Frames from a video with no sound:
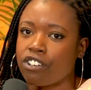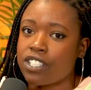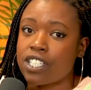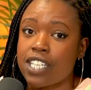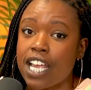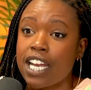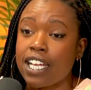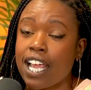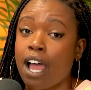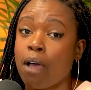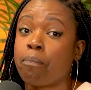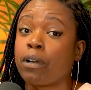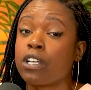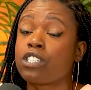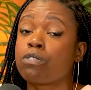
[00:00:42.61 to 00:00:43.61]
It's a dating
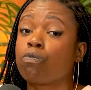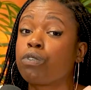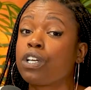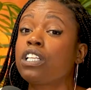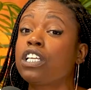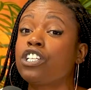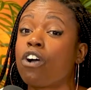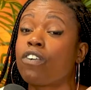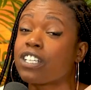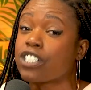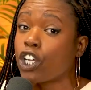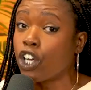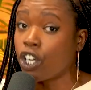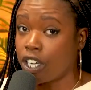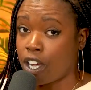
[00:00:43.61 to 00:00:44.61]
app, but it's really no known as
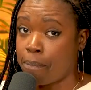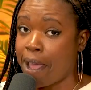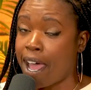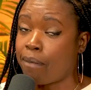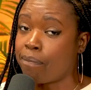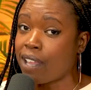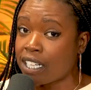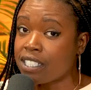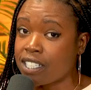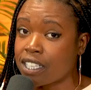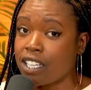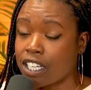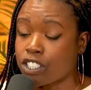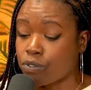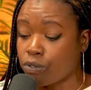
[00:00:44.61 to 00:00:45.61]
a hookup app. That's the
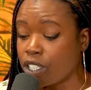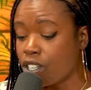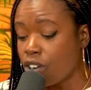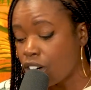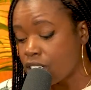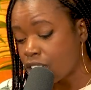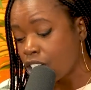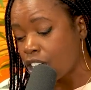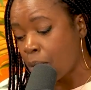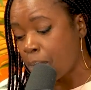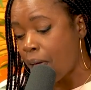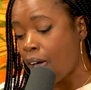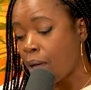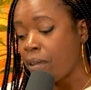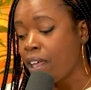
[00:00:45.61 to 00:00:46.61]
thing. It's really known as a hookup
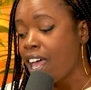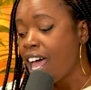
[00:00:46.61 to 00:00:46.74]
app.